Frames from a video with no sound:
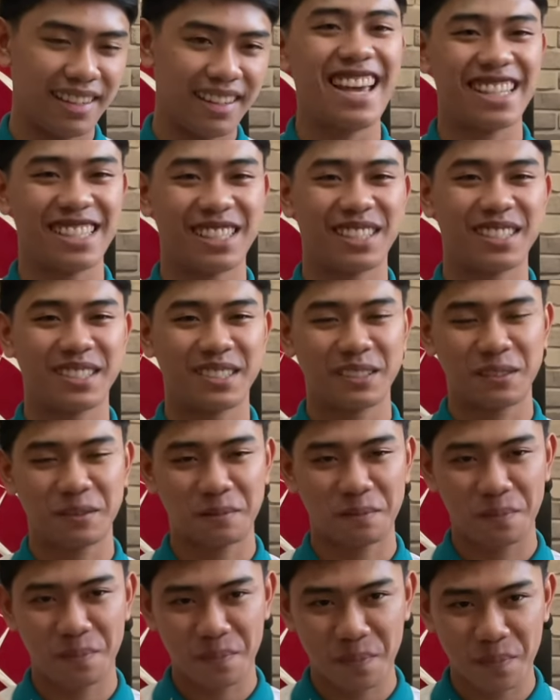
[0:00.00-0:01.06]
Yes!
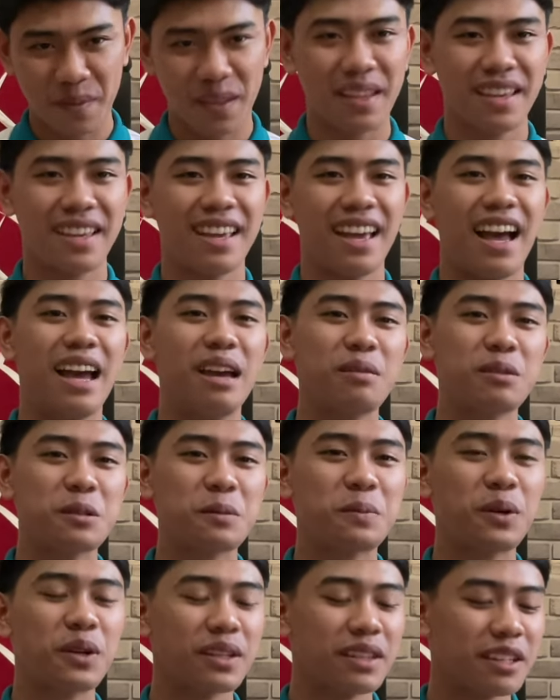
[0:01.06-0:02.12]
I am
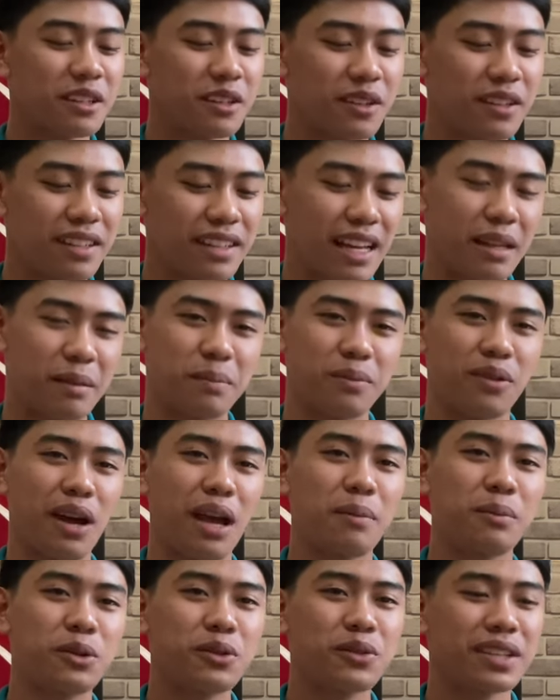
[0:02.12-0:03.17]
supporting you on that po.
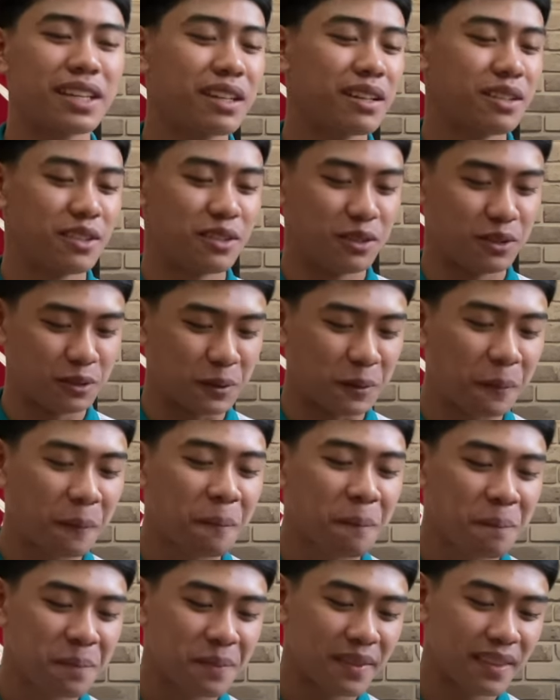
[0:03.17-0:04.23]
I'm rooting on you.
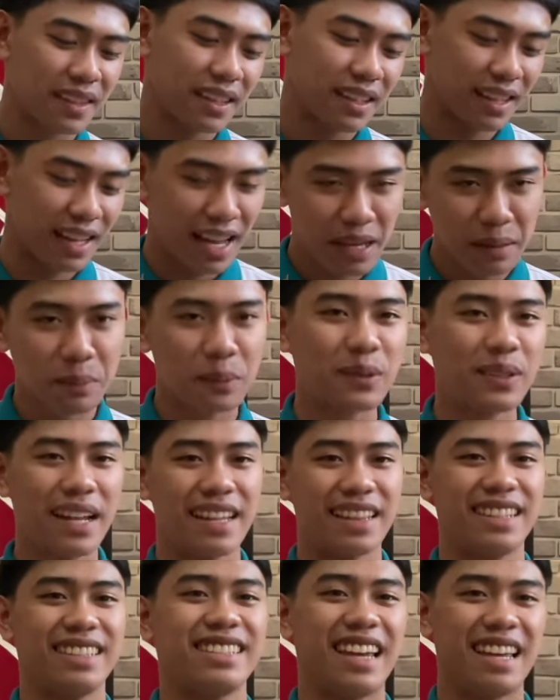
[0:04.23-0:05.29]
Kaya po
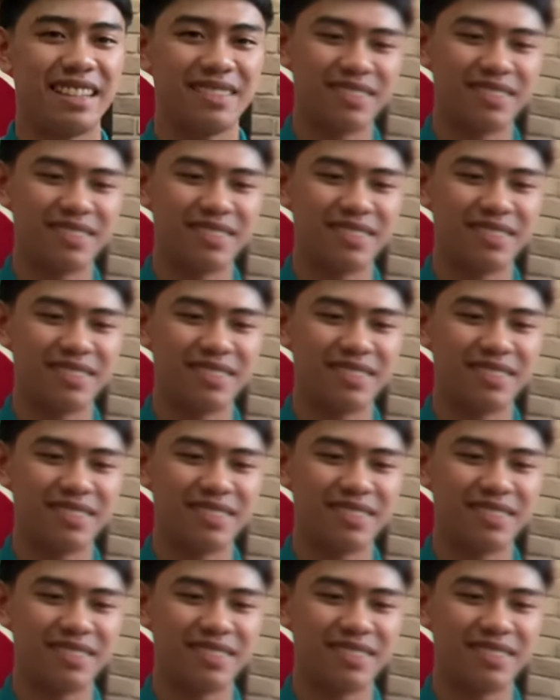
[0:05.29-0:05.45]
natin yan.